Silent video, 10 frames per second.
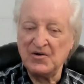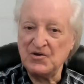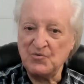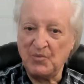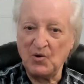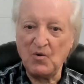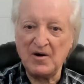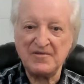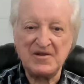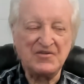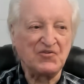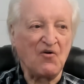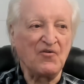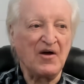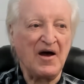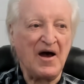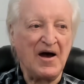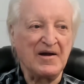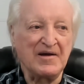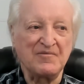You put one of these on
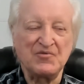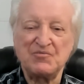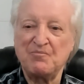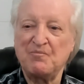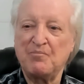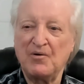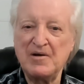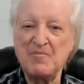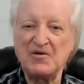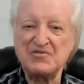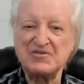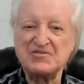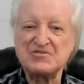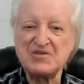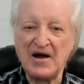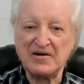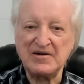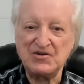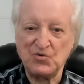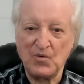and it was pretty much
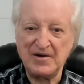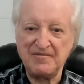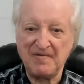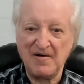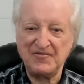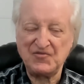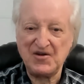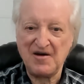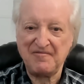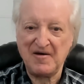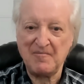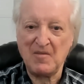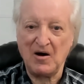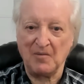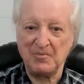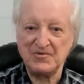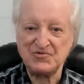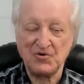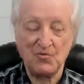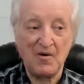exactly 25 CFM up.
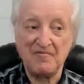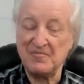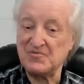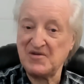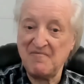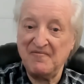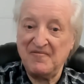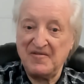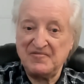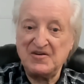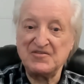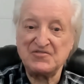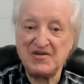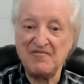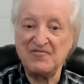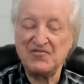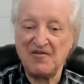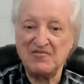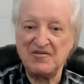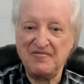So it went from 750 to
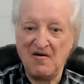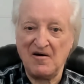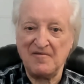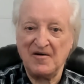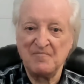775.